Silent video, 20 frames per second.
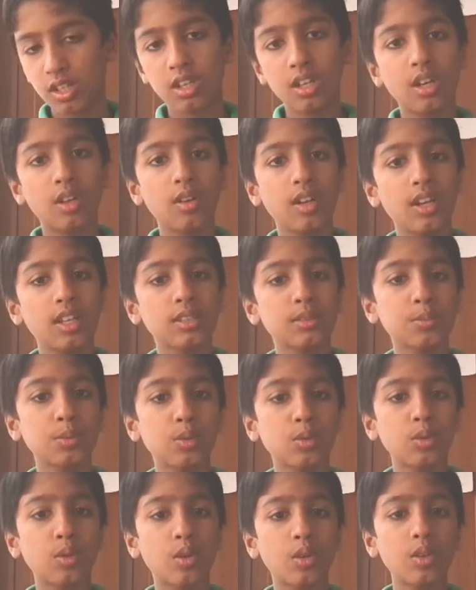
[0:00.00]
Now let's
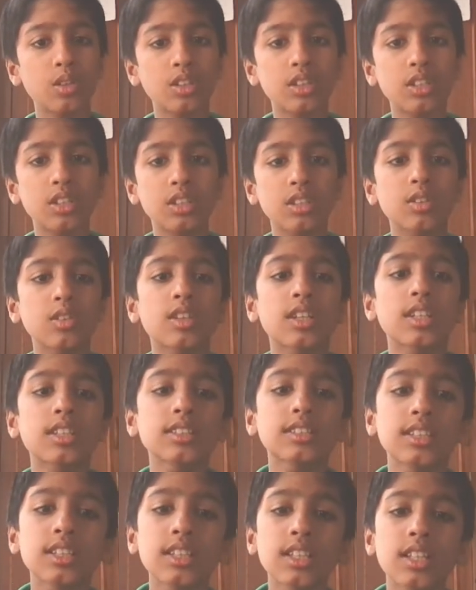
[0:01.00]
move on. You can
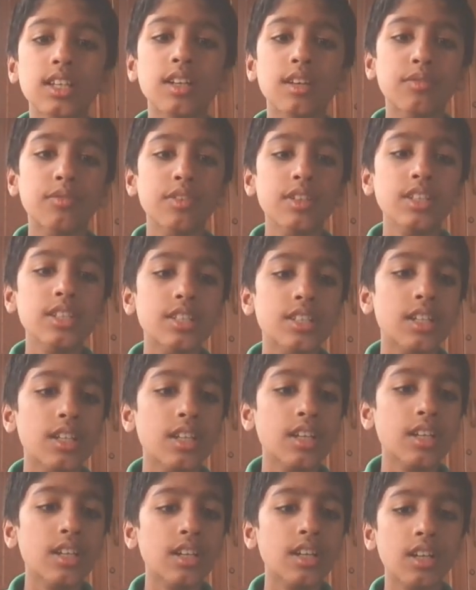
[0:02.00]
see the fish
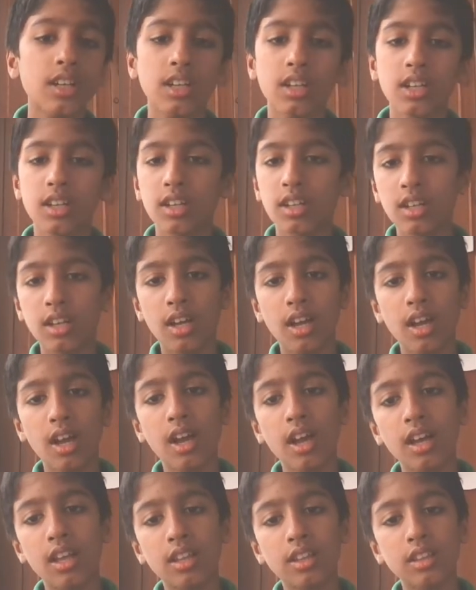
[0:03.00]
here
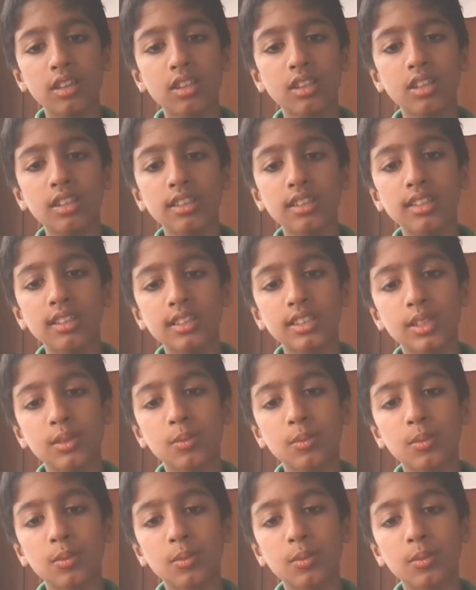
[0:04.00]
and it is in